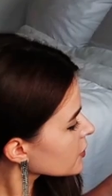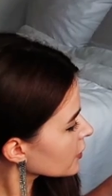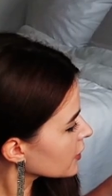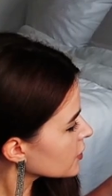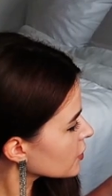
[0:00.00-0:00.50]
So
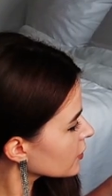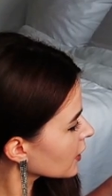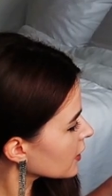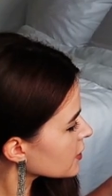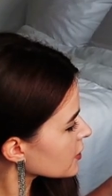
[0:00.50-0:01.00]
this
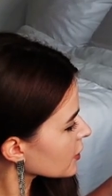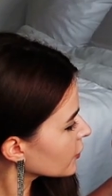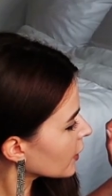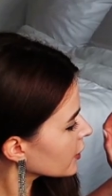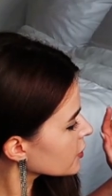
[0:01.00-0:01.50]
suitcase is
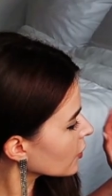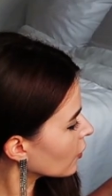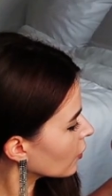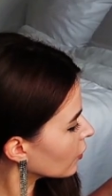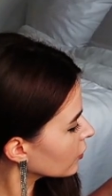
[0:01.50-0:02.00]
quite
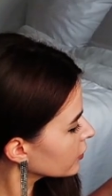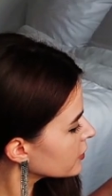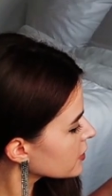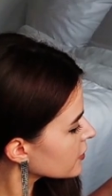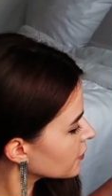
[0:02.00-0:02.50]

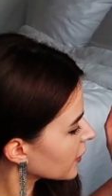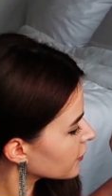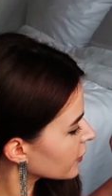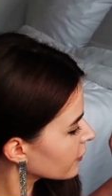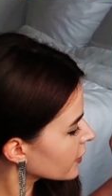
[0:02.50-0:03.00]
old. My
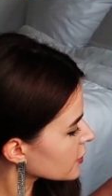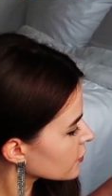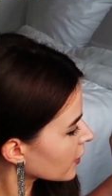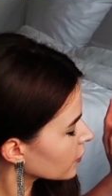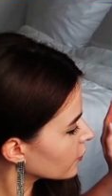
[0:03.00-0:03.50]
previous
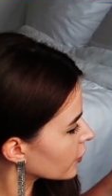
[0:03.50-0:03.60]
one